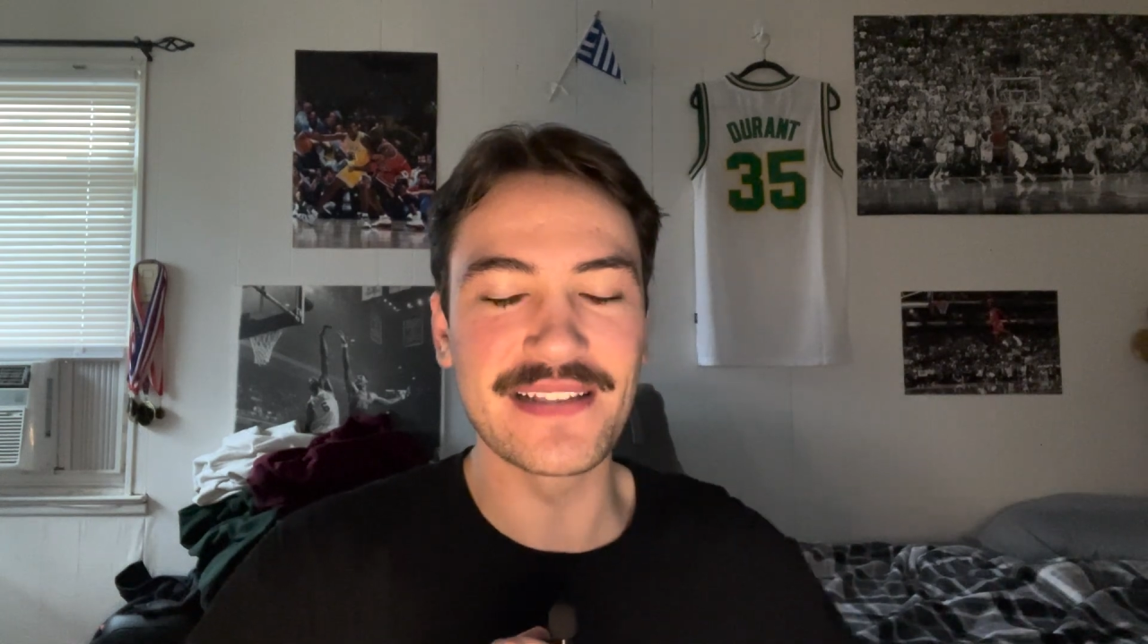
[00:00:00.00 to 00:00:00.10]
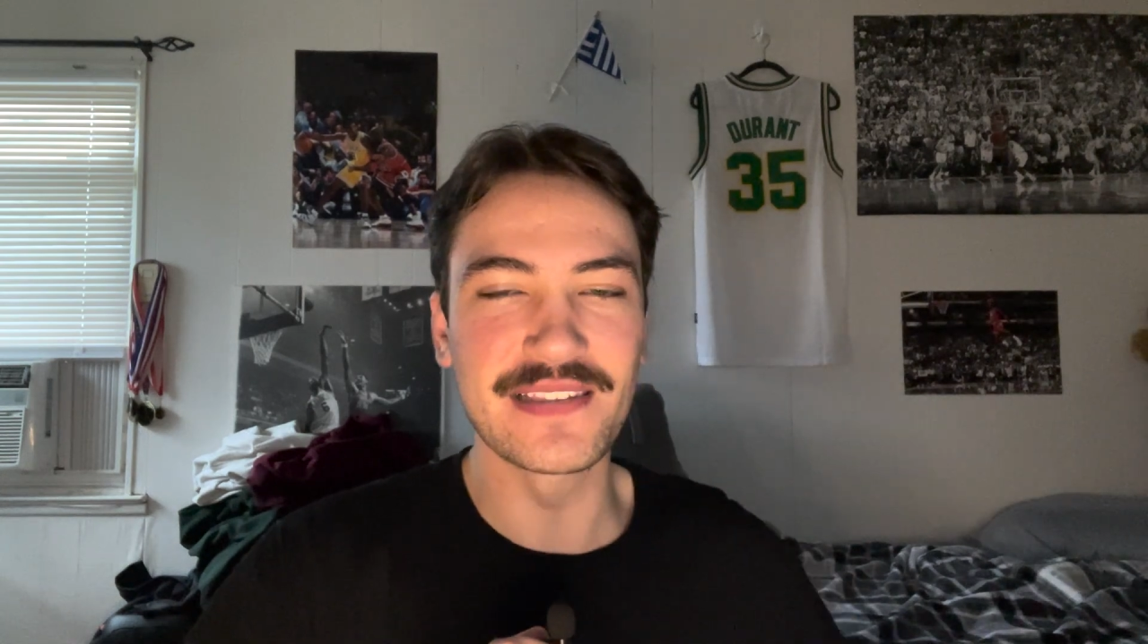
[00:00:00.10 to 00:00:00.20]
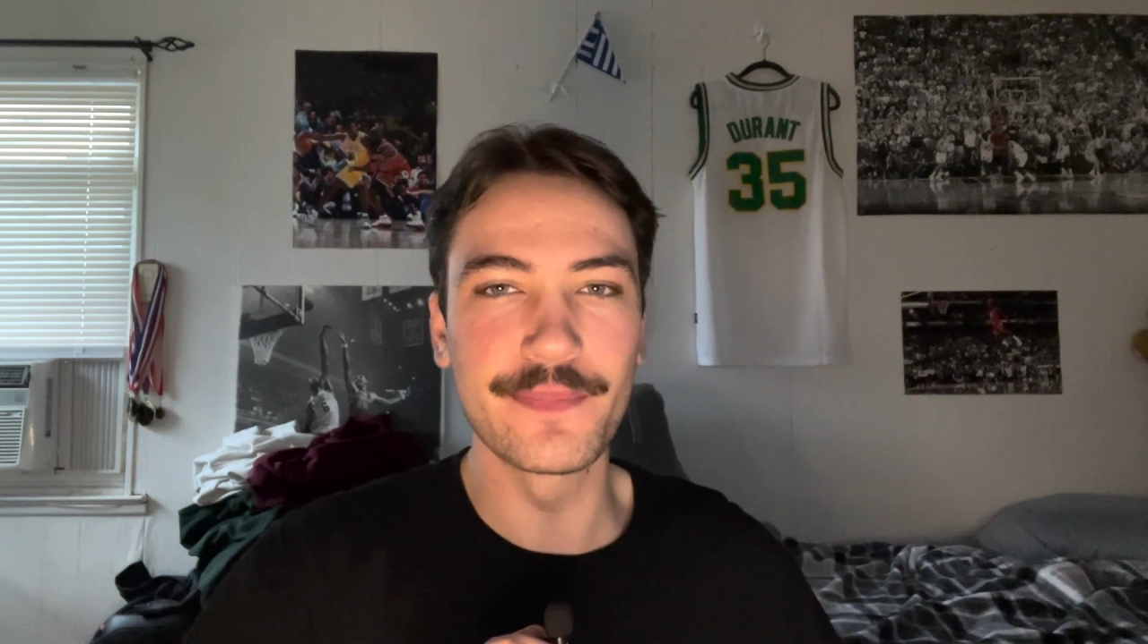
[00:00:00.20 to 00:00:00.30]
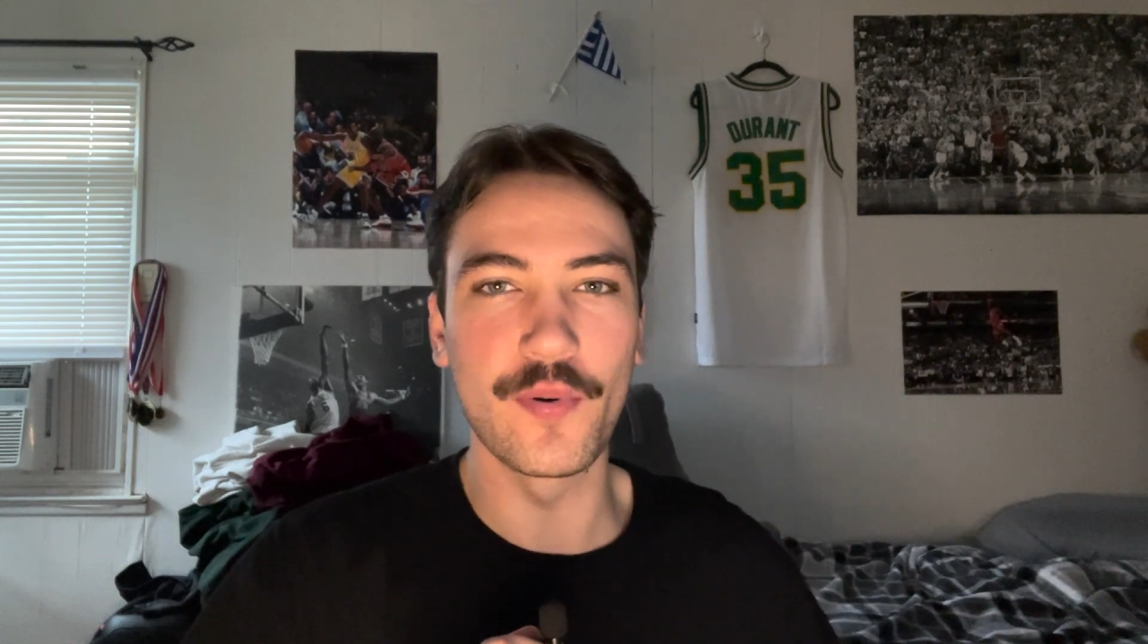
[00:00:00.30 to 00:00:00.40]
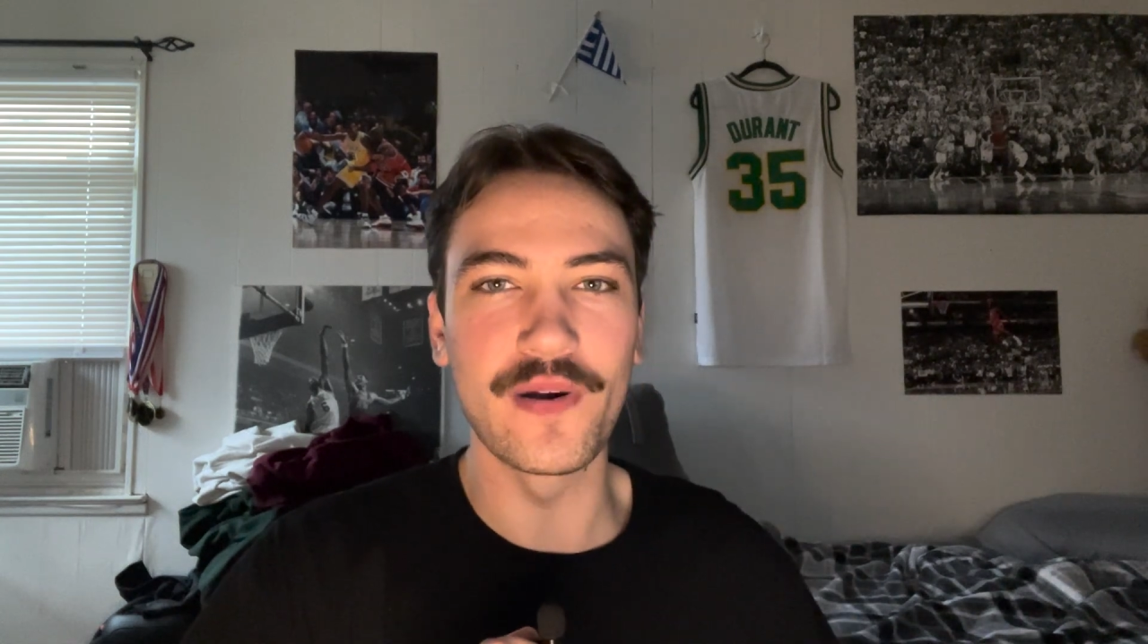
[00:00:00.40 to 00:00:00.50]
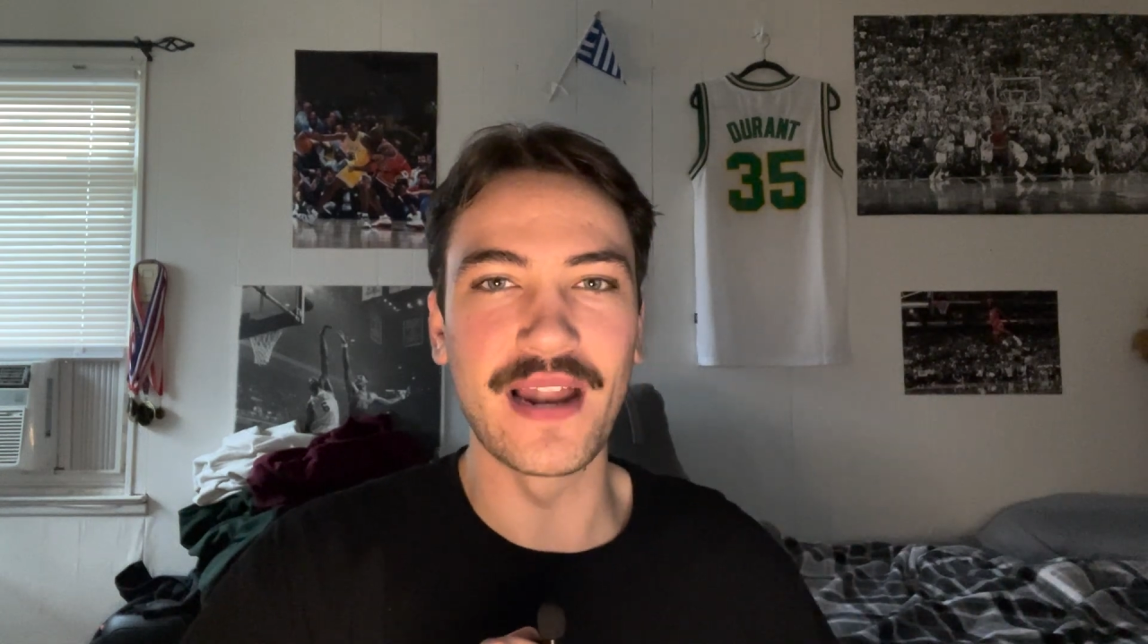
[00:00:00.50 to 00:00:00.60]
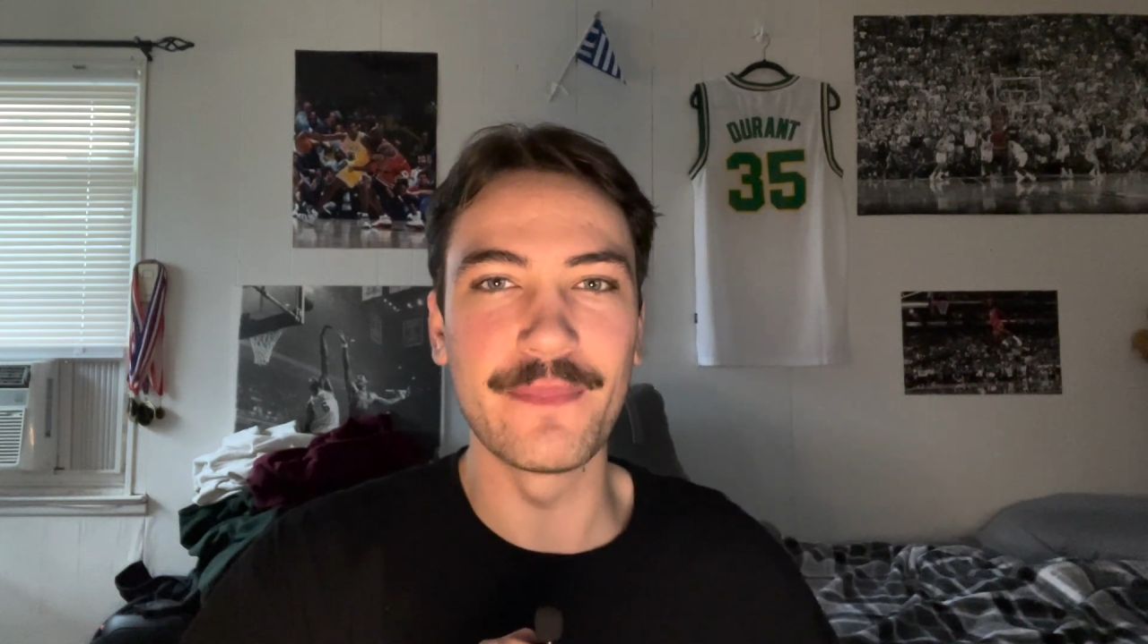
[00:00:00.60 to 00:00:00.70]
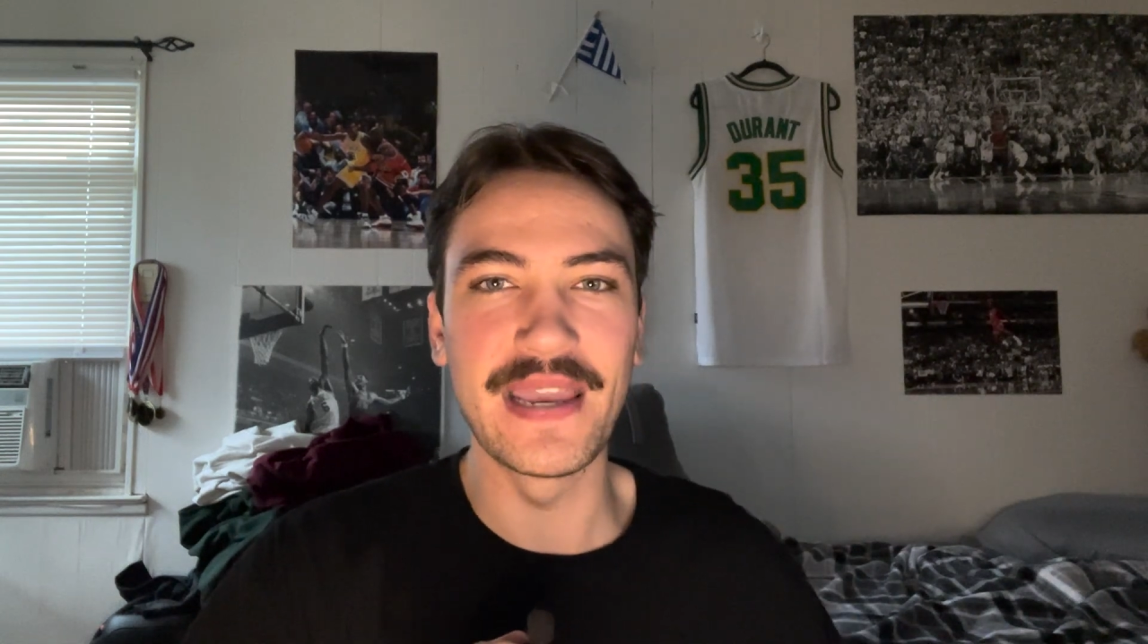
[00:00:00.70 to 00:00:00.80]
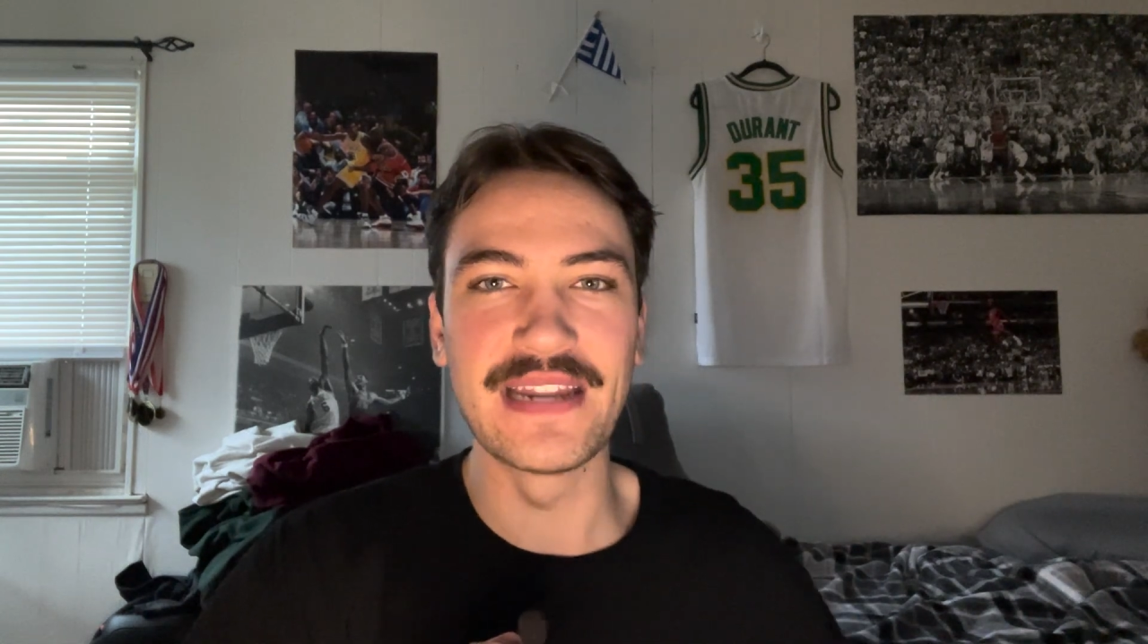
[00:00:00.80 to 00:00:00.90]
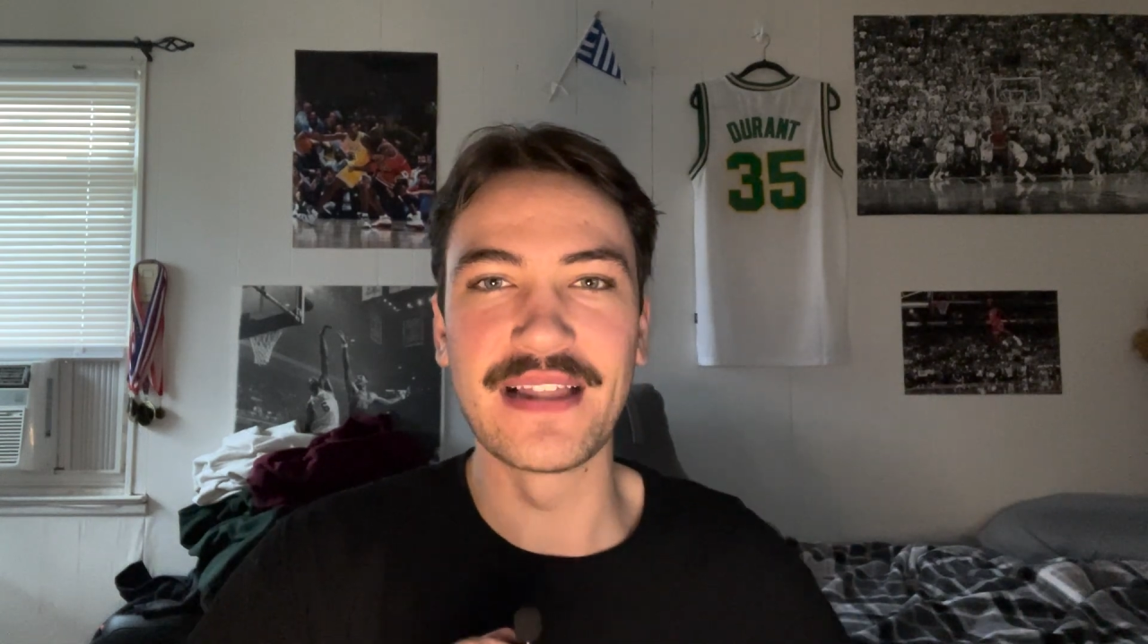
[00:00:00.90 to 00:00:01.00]
to the point I
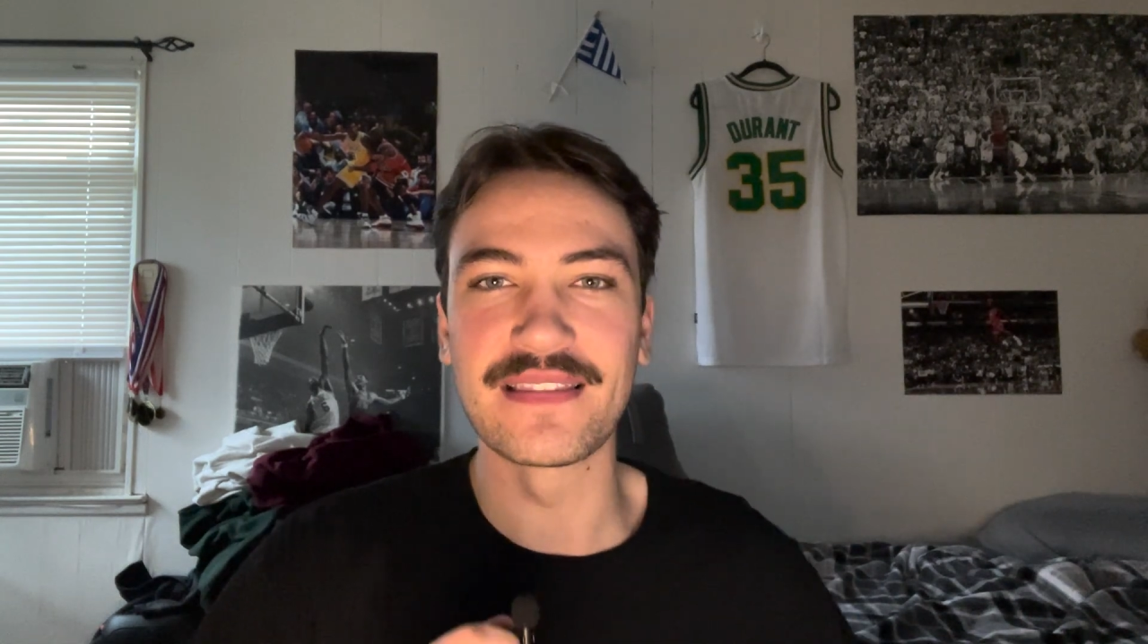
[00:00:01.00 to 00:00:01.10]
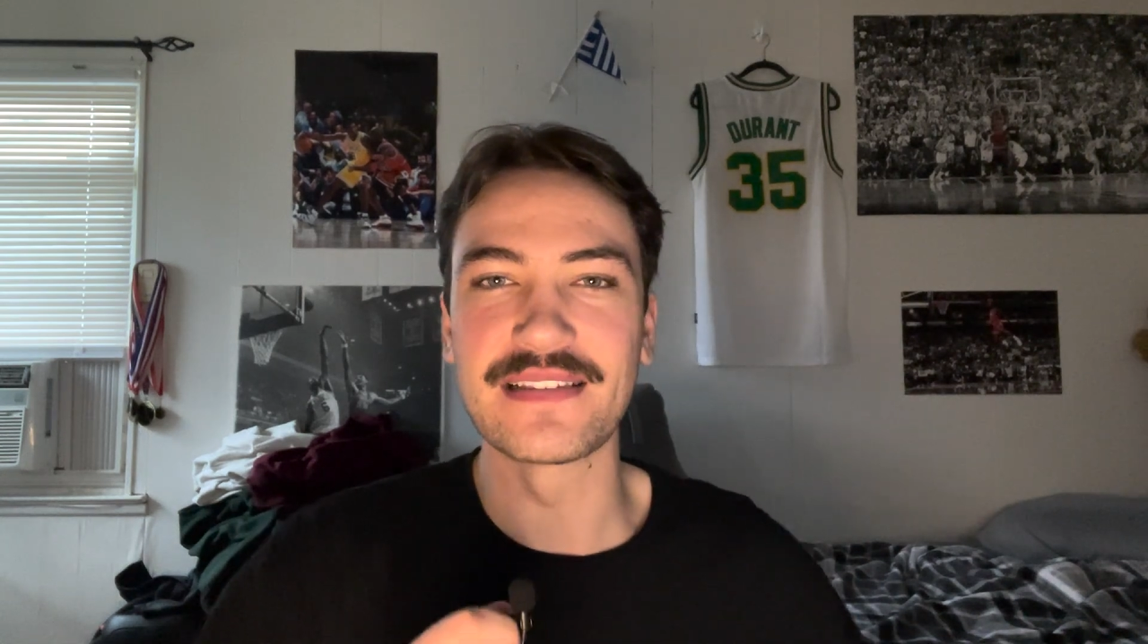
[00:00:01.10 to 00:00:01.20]
made at